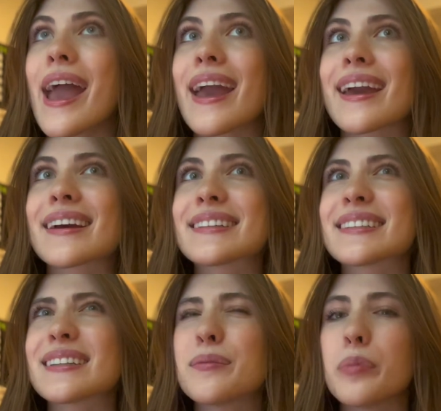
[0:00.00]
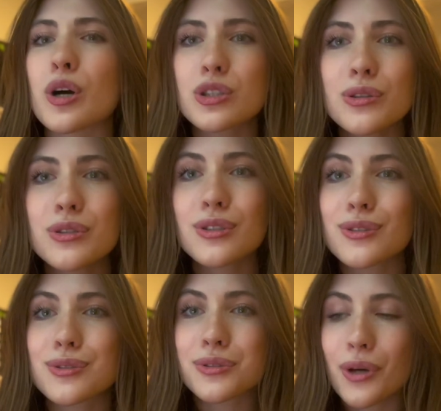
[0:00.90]
and books are
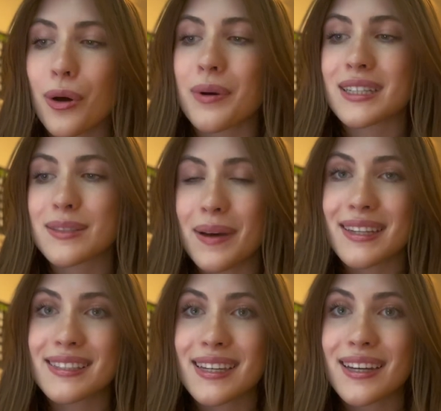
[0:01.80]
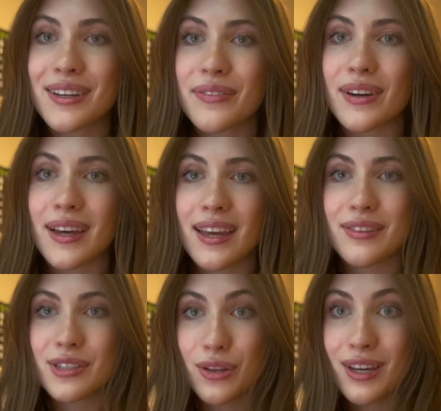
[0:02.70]
just so expensive, and
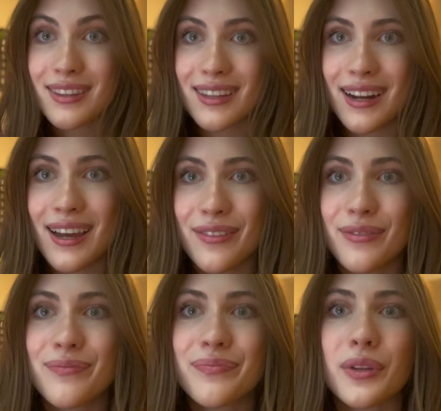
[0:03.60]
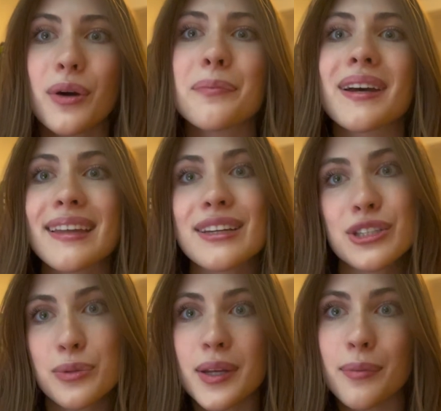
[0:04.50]
there's a lot that I on my, like,
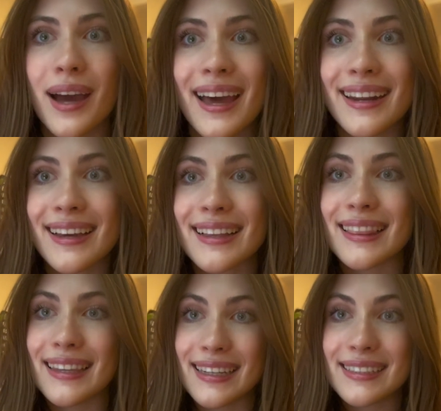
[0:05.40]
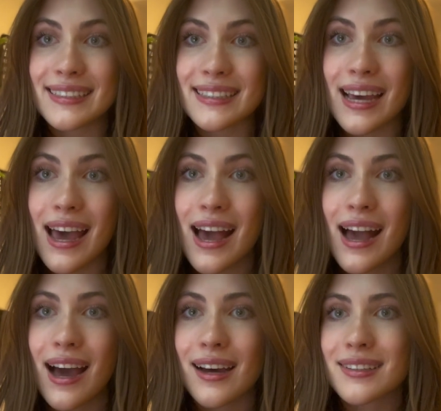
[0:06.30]
to be read list.
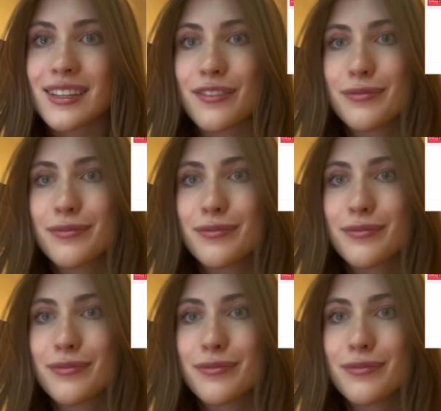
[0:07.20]
I also have